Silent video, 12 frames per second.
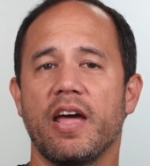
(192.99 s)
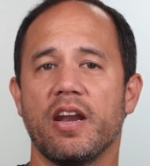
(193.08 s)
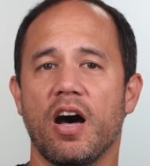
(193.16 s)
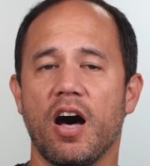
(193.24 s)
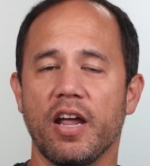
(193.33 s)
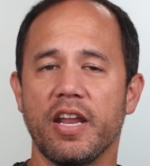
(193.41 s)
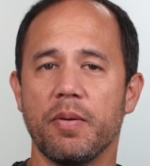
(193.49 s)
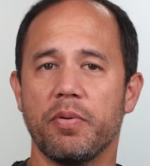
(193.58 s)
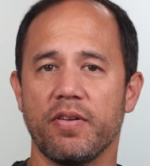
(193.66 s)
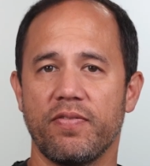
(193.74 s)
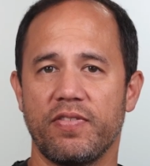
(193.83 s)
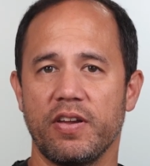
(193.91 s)
and
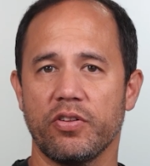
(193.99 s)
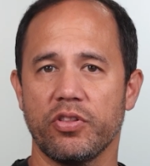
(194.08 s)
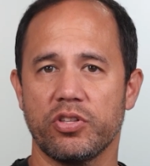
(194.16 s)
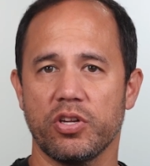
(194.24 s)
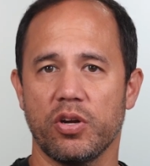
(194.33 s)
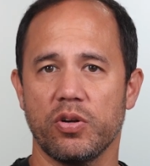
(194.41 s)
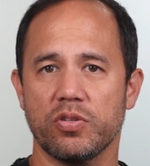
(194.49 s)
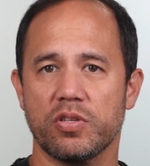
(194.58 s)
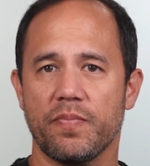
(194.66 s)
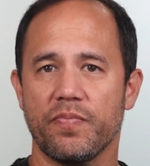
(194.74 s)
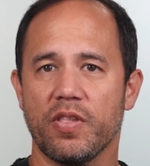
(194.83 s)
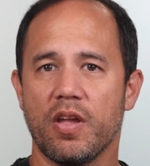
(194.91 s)
unable to feel the
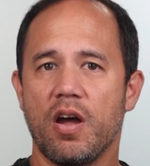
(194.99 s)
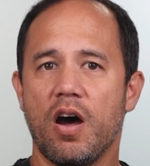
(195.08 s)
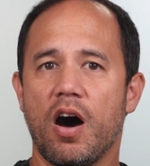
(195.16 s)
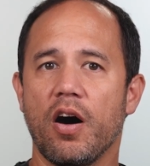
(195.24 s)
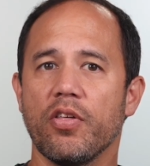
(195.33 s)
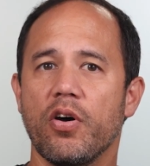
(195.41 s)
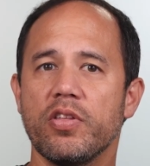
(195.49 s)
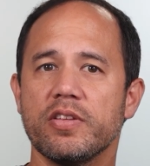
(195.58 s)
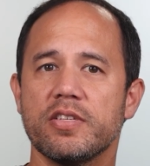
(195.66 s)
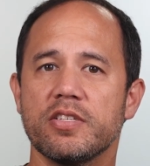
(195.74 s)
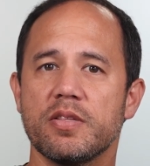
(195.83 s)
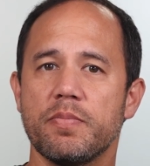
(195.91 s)
toes. Although
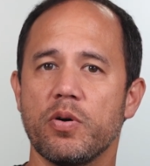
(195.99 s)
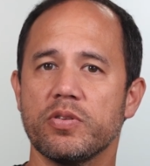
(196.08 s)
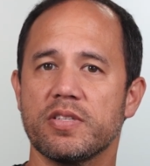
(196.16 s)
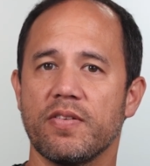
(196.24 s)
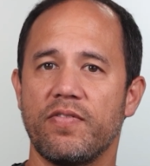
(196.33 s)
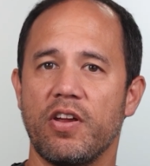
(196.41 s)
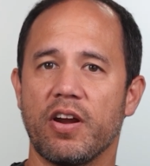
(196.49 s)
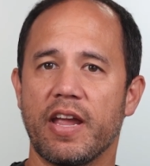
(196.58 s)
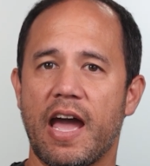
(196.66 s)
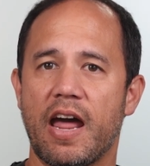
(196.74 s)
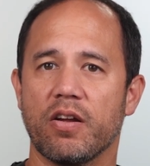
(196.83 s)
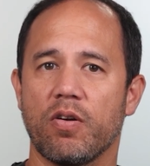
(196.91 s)
this is the most severe
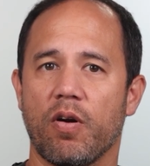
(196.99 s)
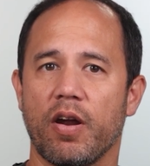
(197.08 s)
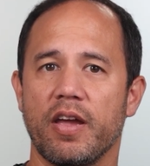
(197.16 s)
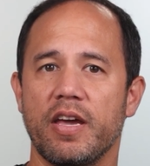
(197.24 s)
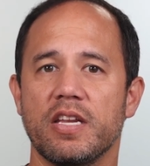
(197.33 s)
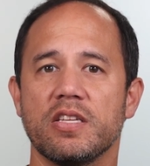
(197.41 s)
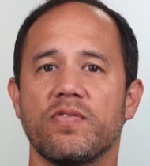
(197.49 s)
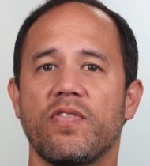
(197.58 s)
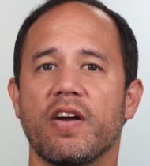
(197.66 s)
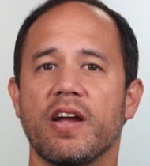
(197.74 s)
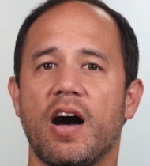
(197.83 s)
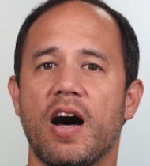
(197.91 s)
category, it is
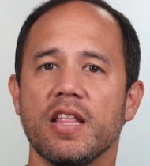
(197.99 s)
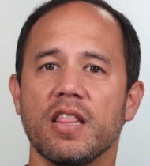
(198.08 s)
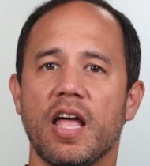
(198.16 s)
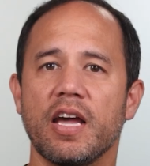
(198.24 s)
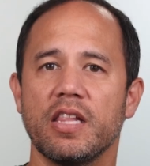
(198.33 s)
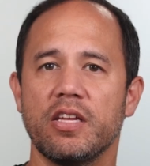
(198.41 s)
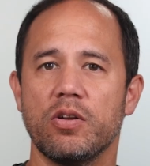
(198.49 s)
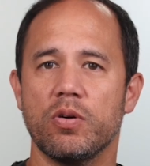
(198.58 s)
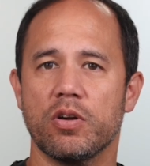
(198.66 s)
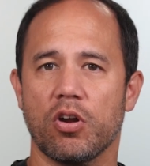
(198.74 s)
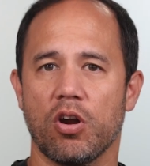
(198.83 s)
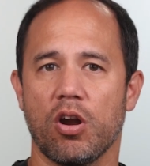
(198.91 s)
very unlikely to
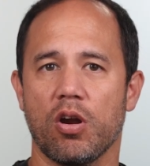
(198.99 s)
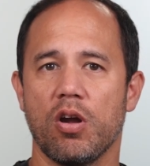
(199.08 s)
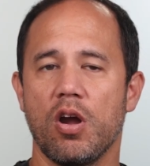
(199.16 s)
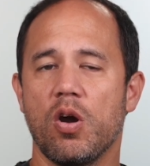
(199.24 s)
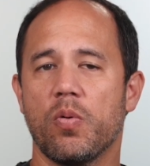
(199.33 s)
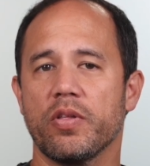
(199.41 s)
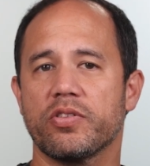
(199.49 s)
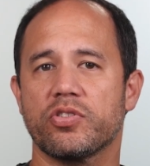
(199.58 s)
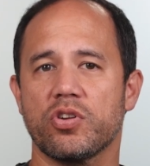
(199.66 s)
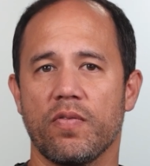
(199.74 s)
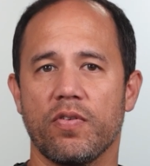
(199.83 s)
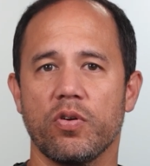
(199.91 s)
occur with
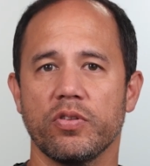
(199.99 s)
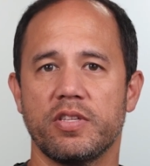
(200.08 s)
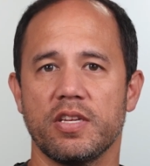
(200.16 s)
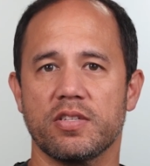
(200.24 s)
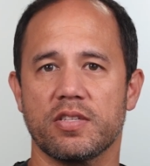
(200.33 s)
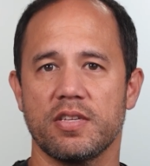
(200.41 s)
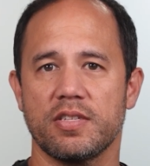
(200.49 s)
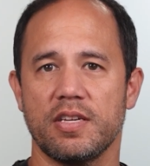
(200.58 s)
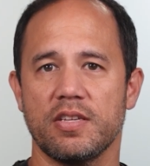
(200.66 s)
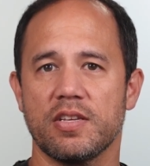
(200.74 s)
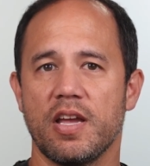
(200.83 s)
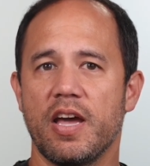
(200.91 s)
cervical disc
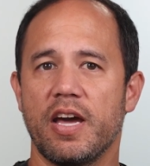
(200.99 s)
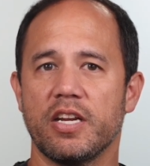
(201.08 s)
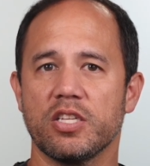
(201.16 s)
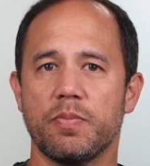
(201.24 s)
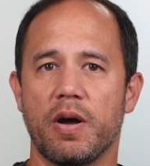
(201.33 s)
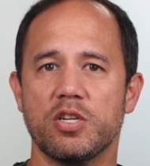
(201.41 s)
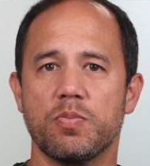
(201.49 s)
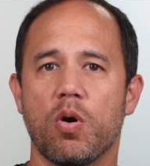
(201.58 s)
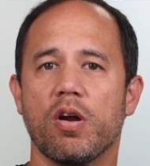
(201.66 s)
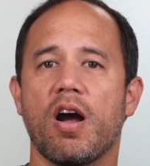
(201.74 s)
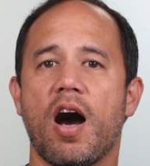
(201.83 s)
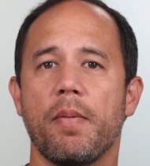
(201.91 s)
disease and is much
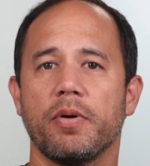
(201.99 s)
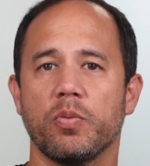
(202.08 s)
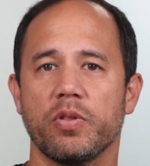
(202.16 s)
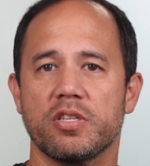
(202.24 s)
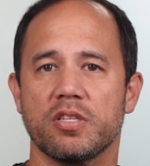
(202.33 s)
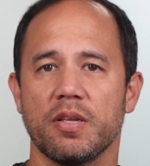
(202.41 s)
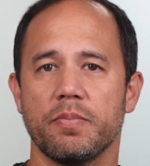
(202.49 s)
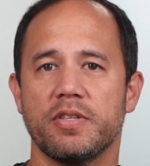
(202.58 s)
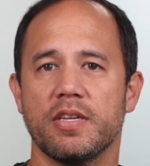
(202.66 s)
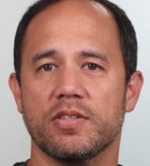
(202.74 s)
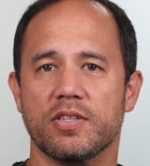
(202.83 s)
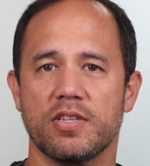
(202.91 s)
more common with
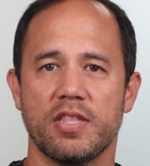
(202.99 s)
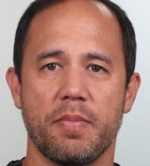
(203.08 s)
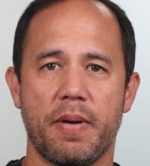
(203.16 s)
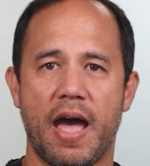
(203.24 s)
slip discs in the